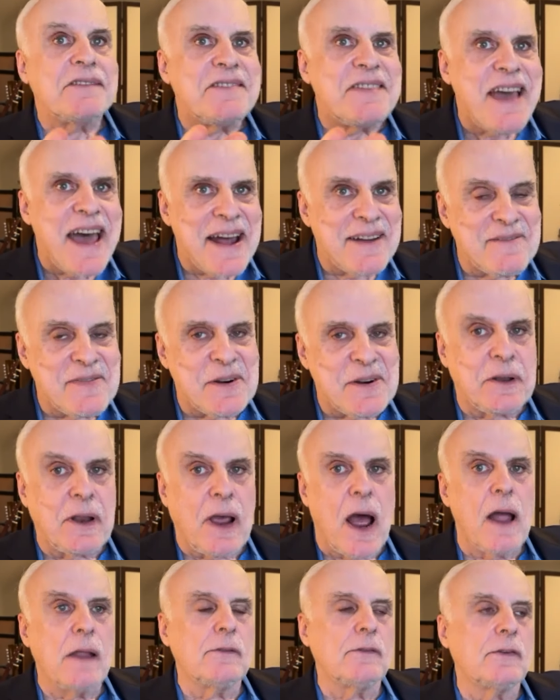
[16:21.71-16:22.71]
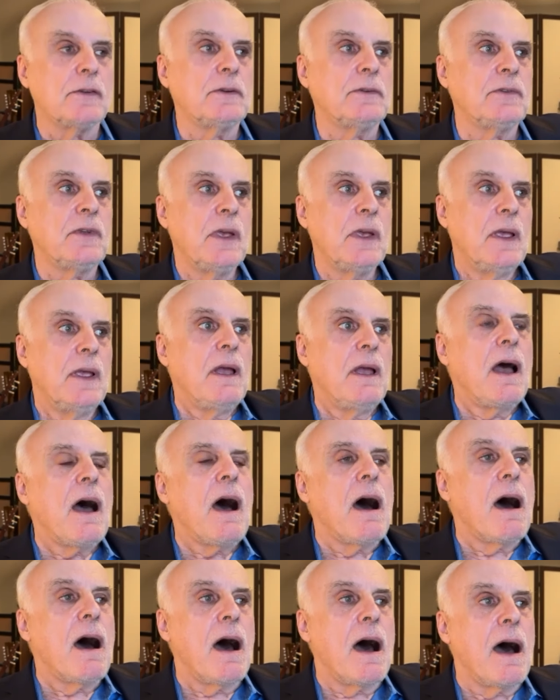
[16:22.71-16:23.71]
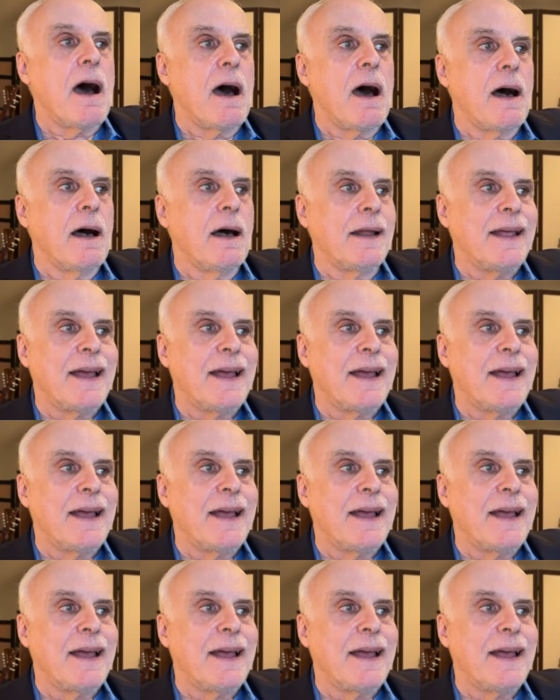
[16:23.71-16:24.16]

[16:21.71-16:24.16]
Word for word: its advertisers, uh,